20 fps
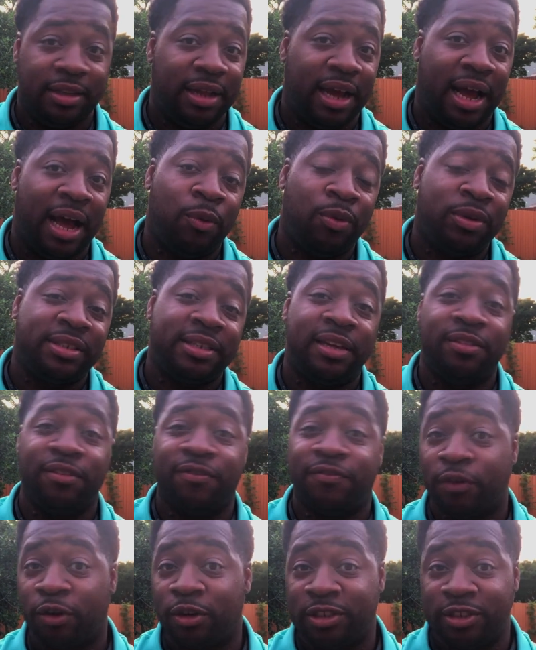I would say the
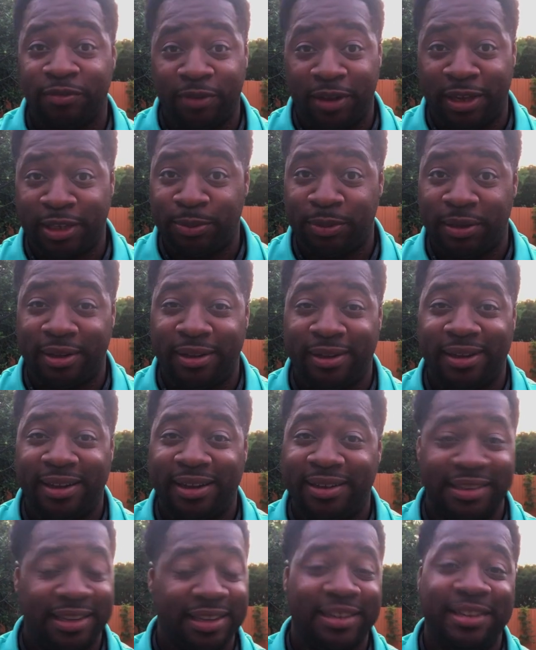first investment
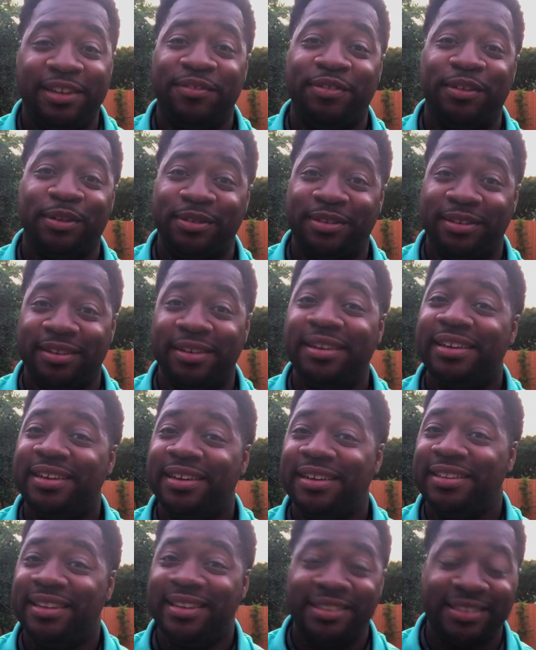is an ND filter.
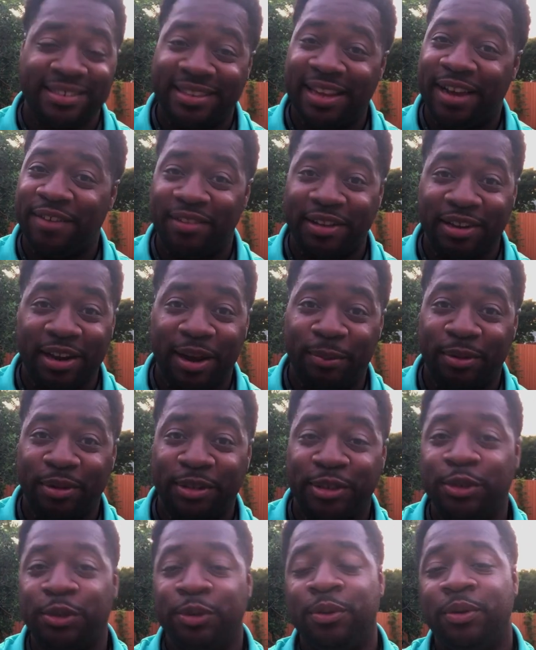This is definitely number
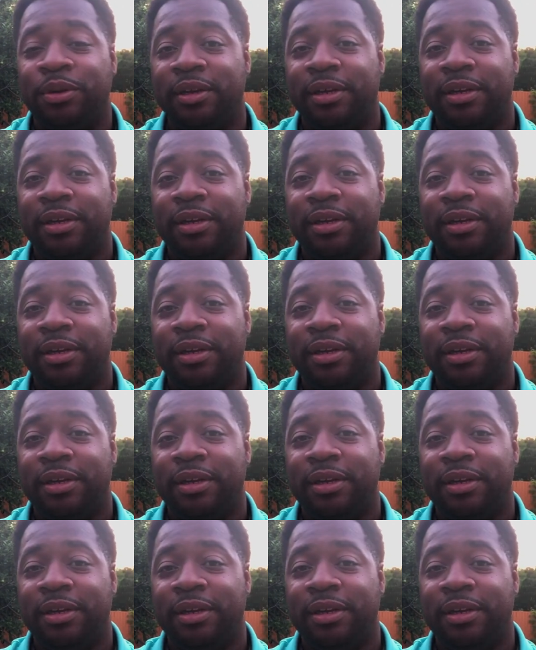two.